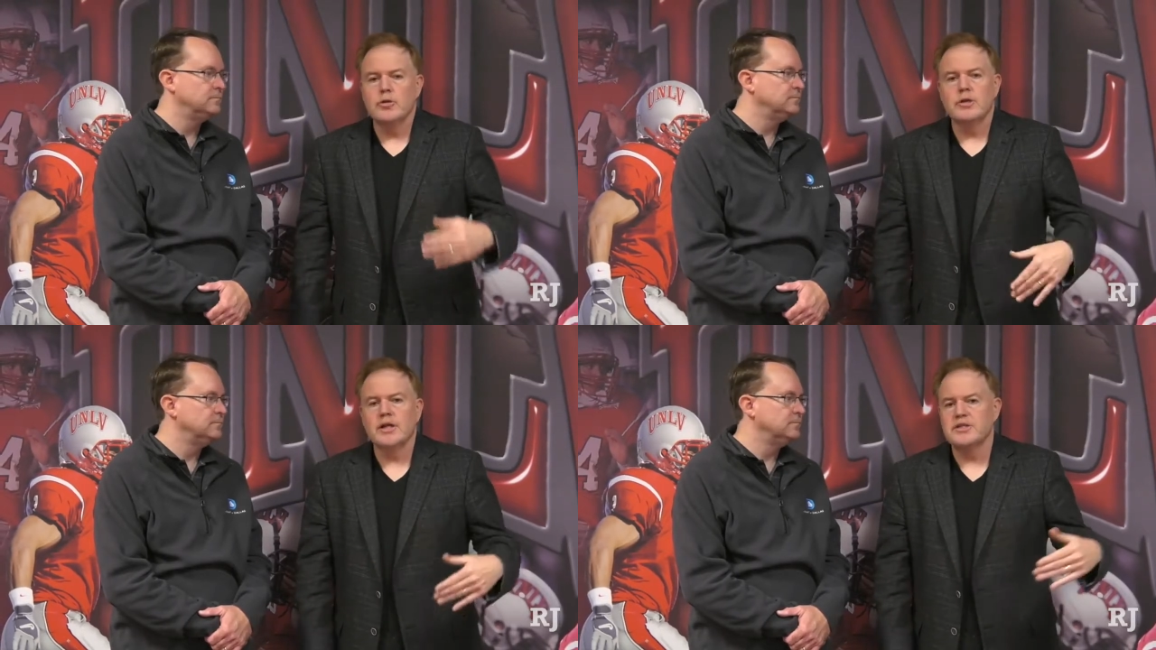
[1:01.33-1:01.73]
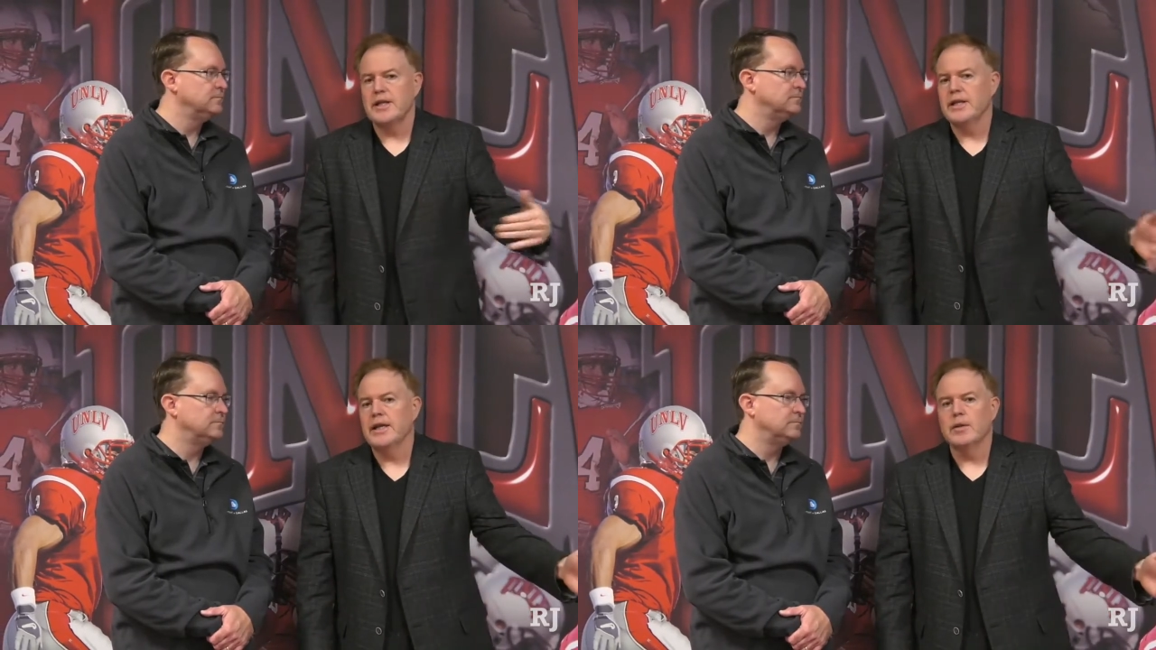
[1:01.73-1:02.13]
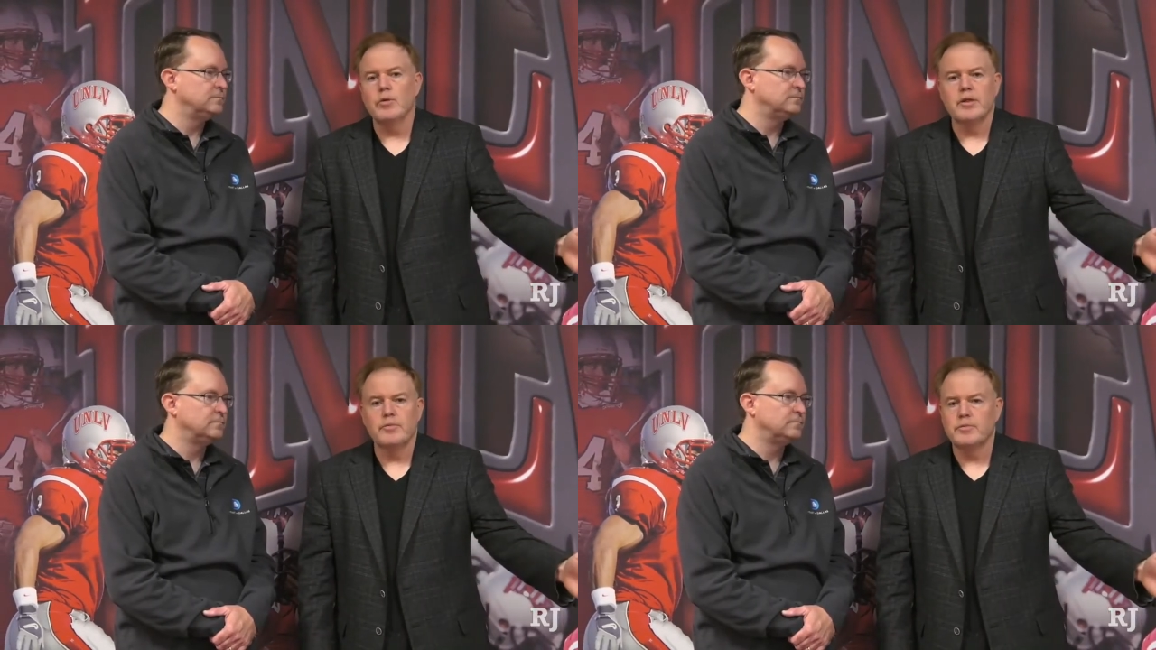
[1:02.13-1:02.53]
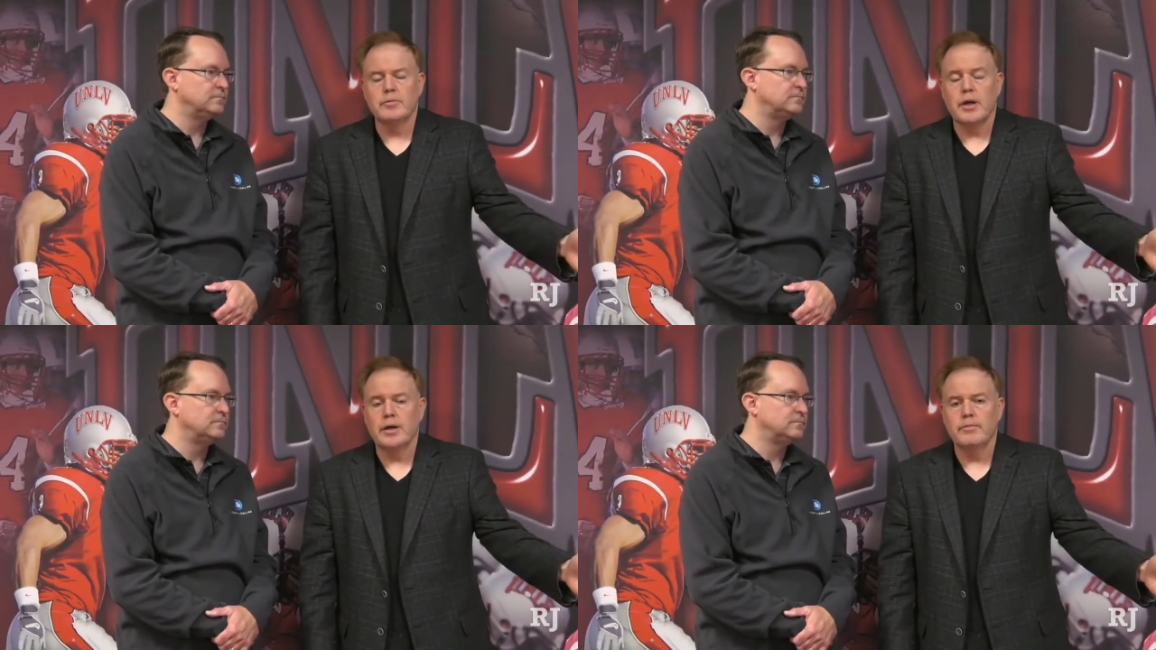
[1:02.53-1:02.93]
Speaker 1: Utah State hit them with a
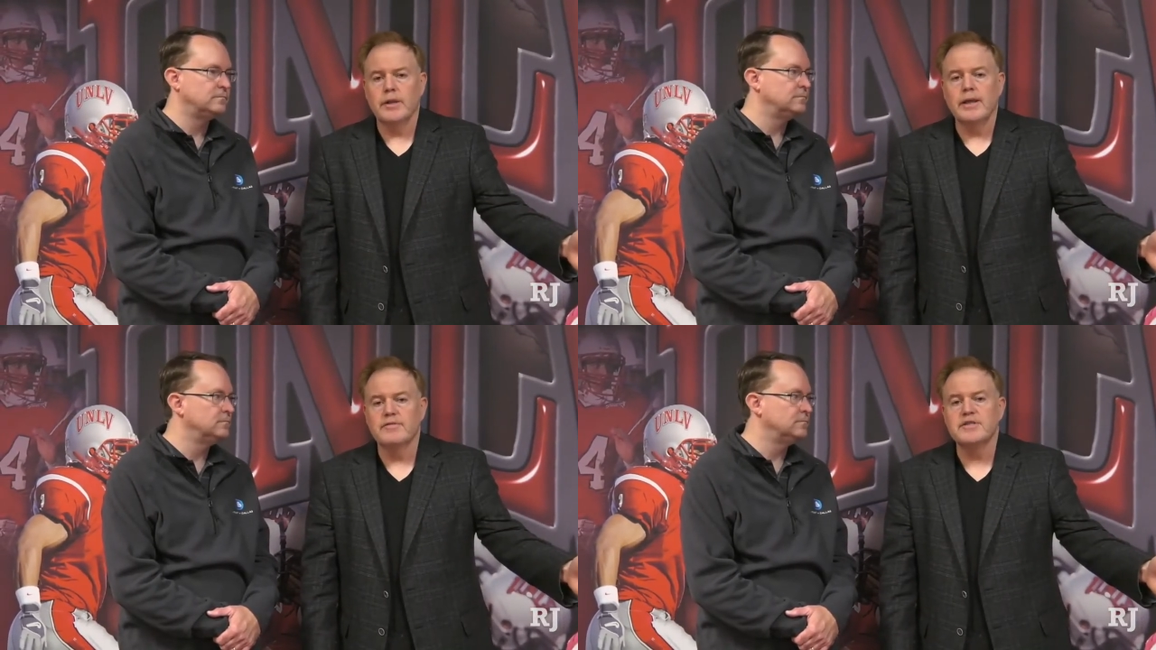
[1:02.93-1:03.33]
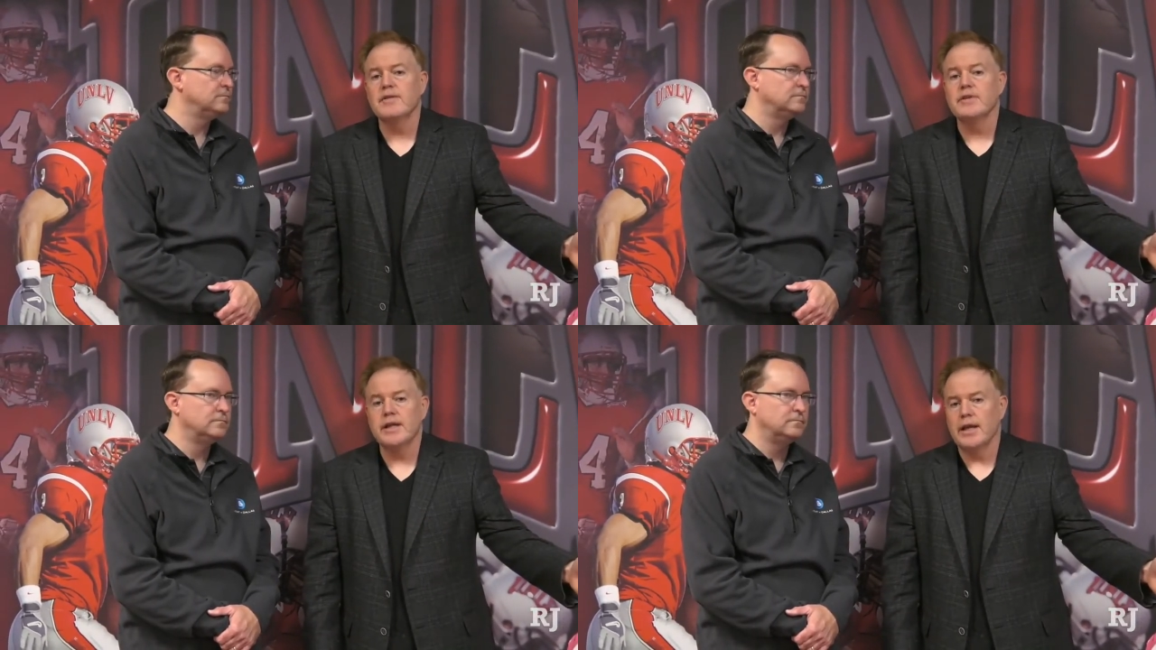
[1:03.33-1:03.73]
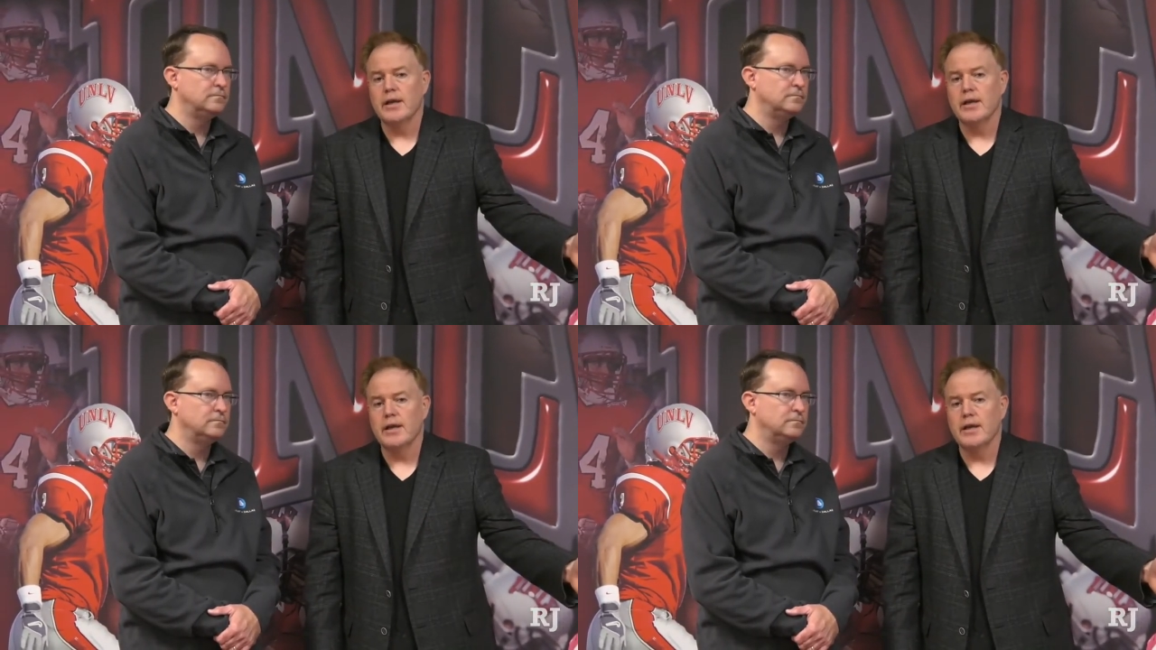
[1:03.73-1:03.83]
uh, play of seventy